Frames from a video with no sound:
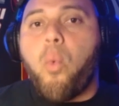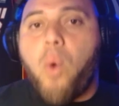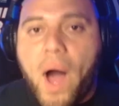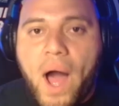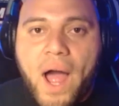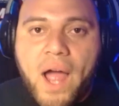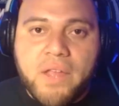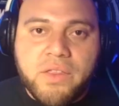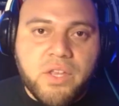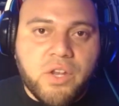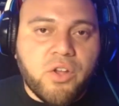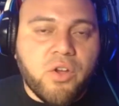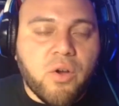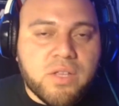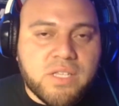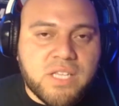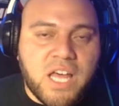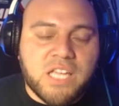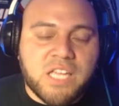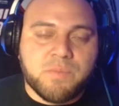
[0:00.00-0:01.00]
why did you go
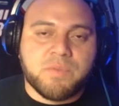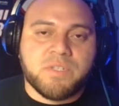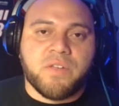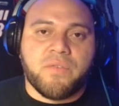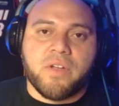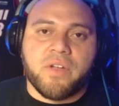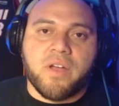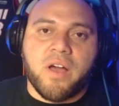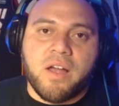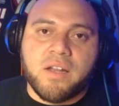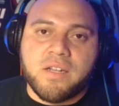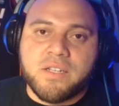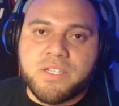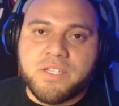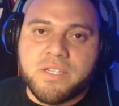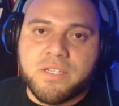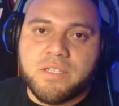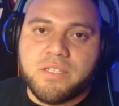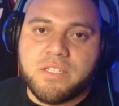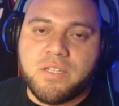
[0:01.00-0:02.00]
to that specific
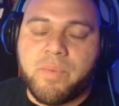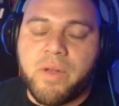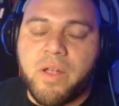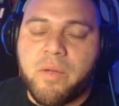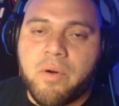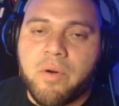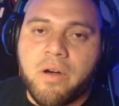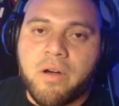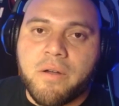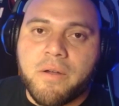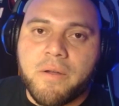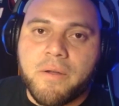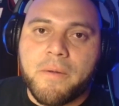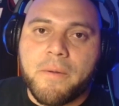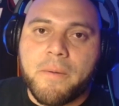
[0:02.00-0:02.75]
college to play ball?